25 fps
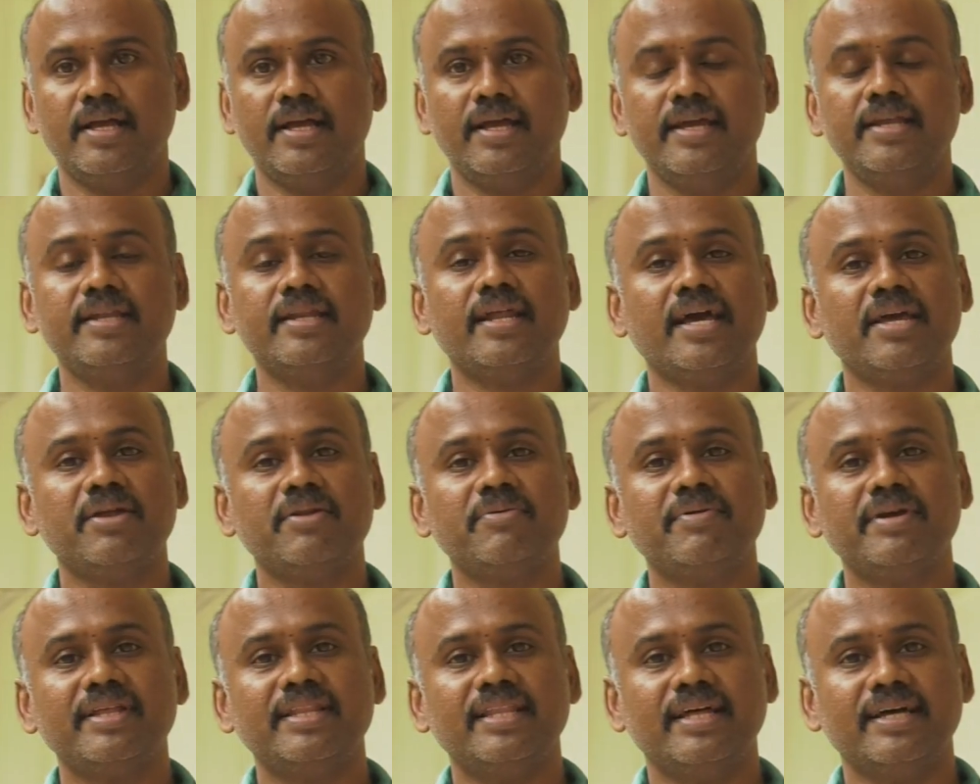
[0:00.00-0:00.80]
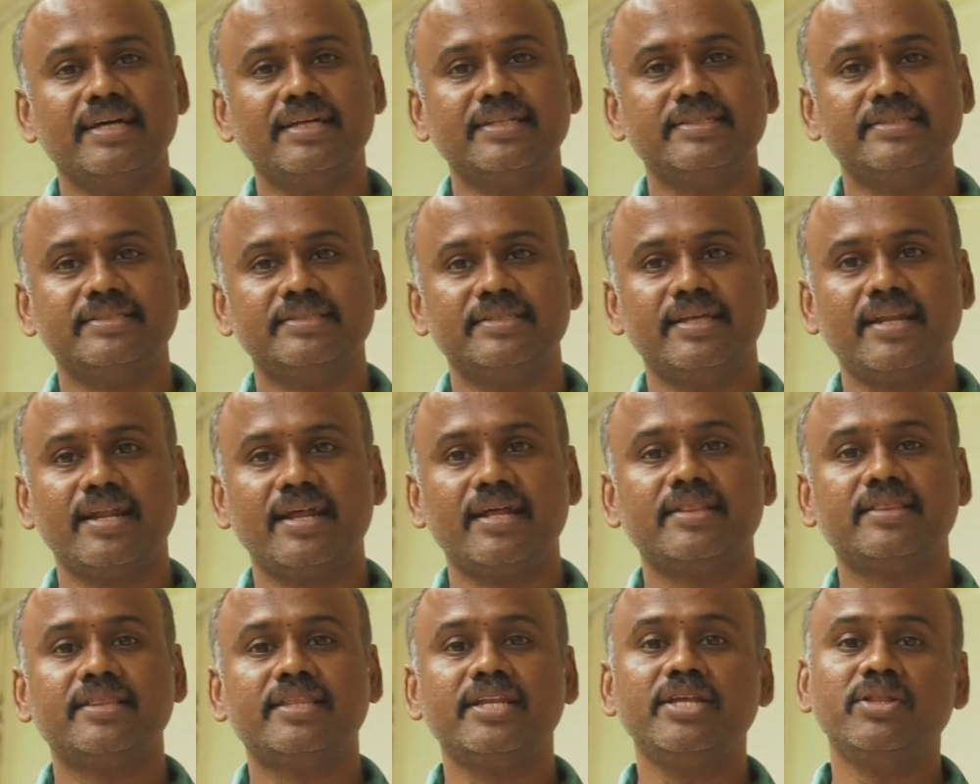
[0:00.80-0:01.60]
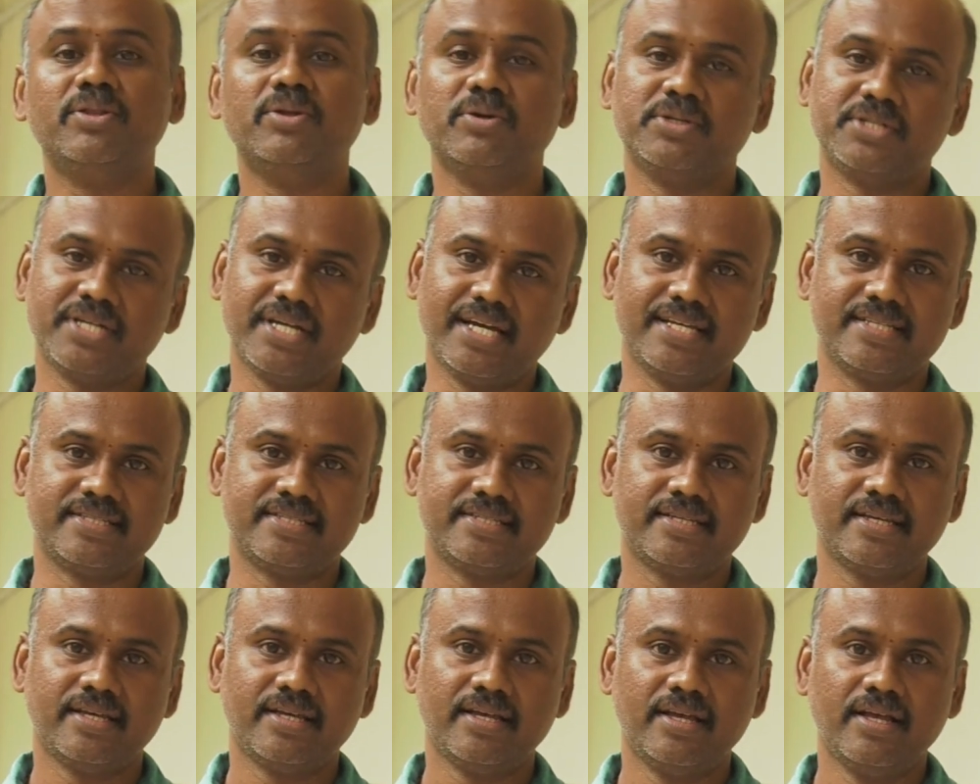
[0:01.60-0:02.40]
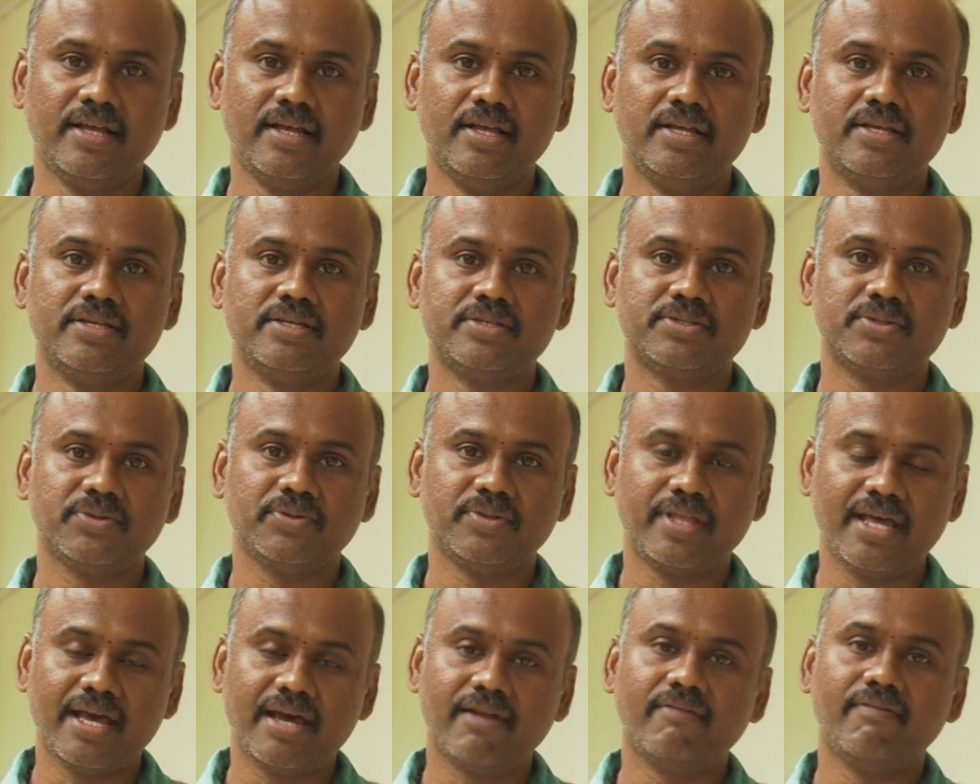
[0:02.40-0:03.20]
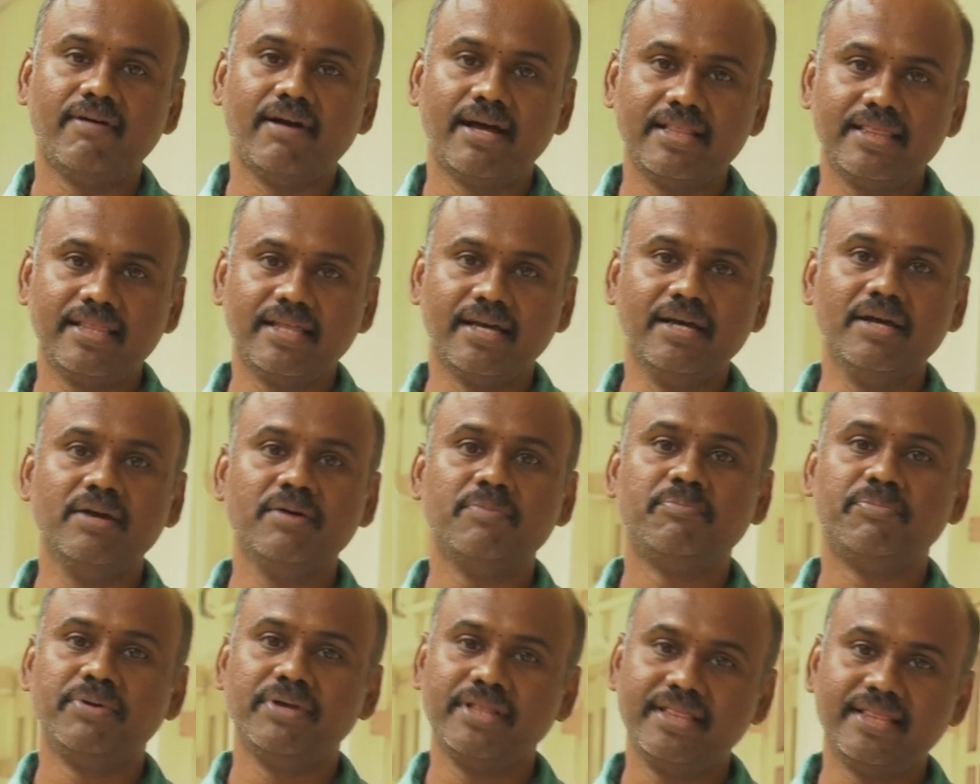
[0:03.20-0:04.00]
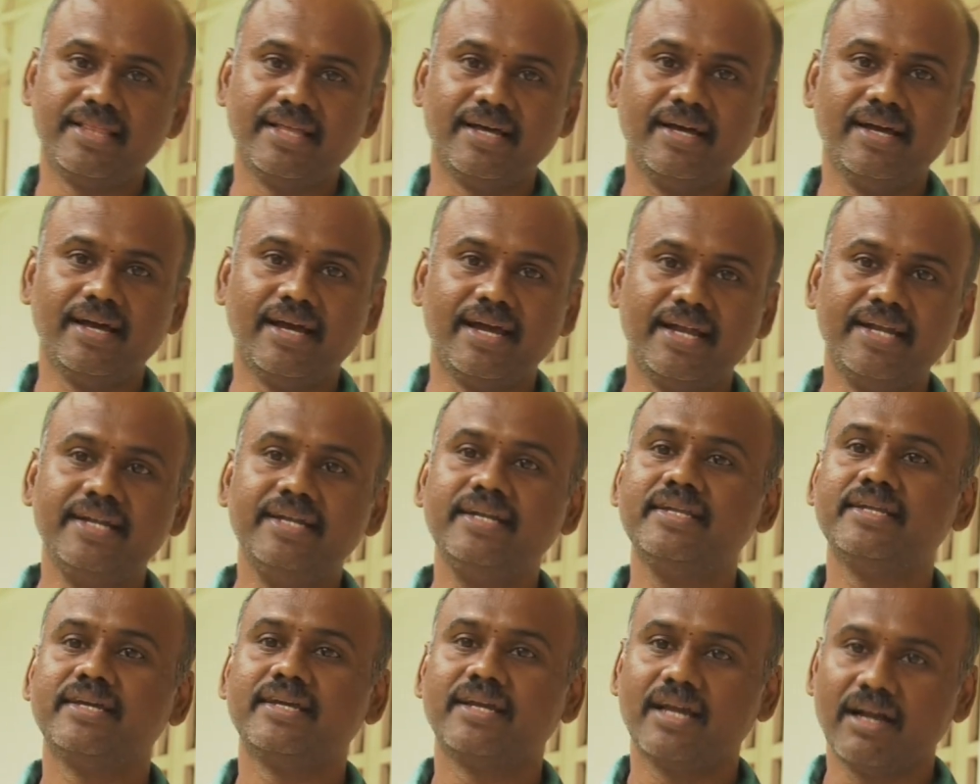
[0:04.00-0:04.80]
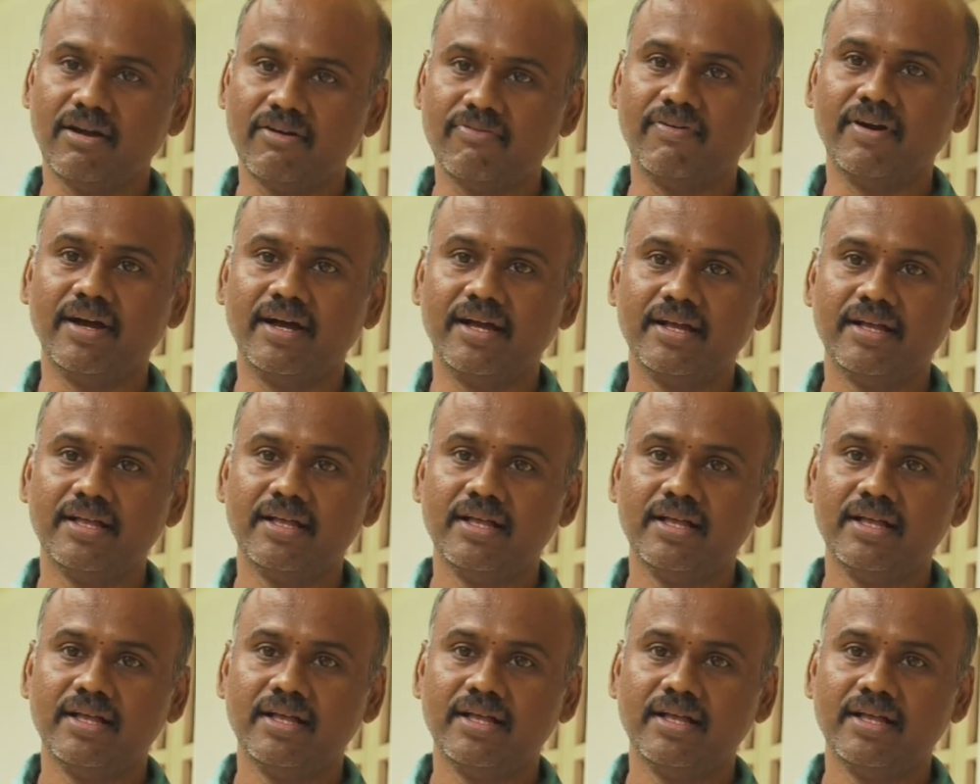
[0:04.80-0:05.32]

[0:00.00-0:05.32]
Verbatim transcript: In Ayurveda, there are three doshas. So they are Vata, Pitta and Kapha.